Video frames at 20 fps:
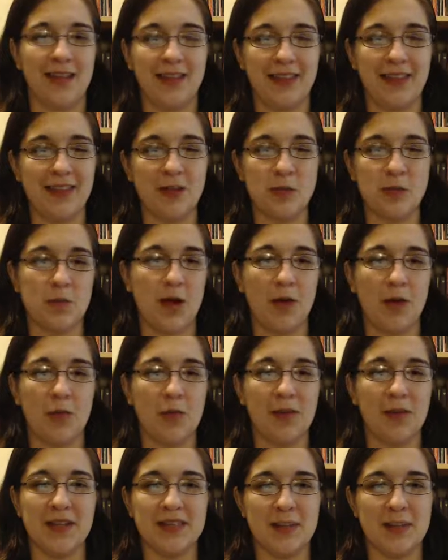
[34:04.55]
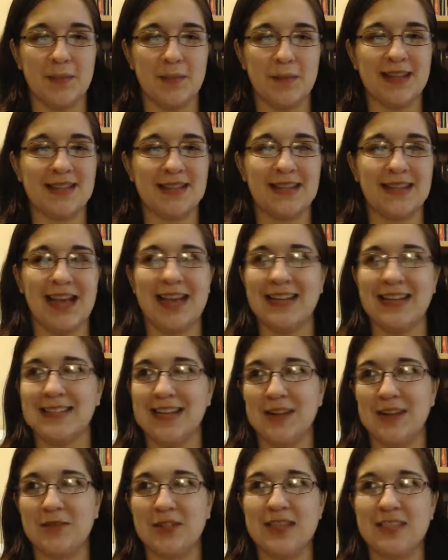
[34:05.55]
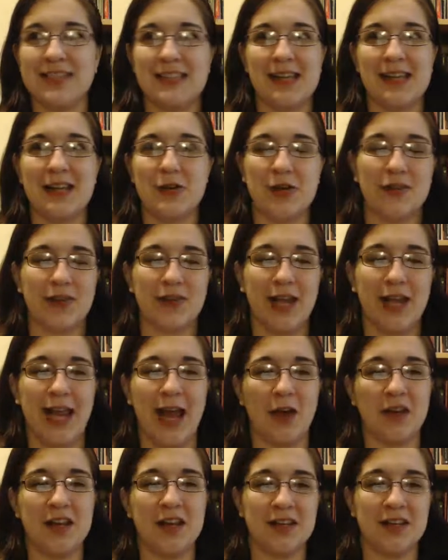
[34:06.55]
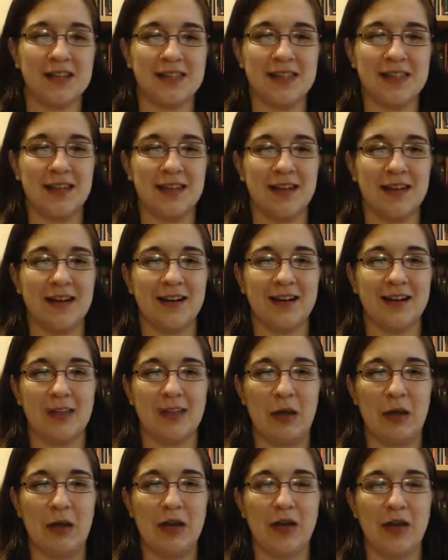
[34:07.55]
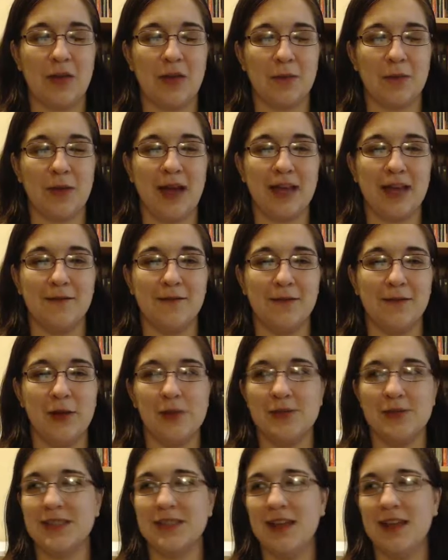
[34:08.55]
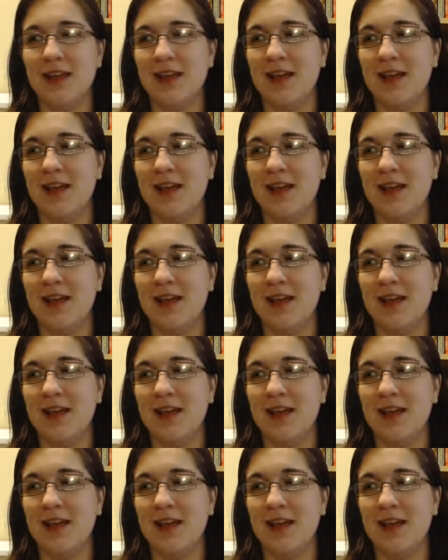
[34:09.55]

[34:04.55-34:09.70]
Like, there's probably somebody assigned to every state or every county to sit there and look at all the write-in votes